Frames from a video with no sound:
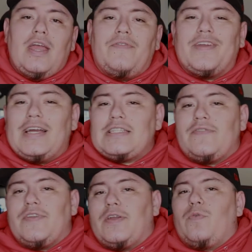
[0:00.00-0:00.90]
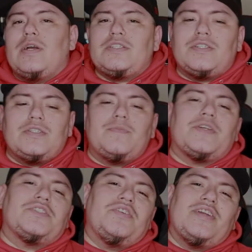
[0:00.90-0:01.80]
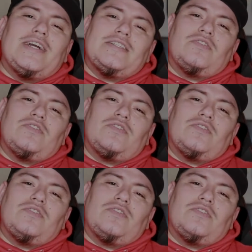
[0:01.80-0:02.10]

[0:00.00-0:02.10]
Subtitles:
If you guys have any questions, make sure you guys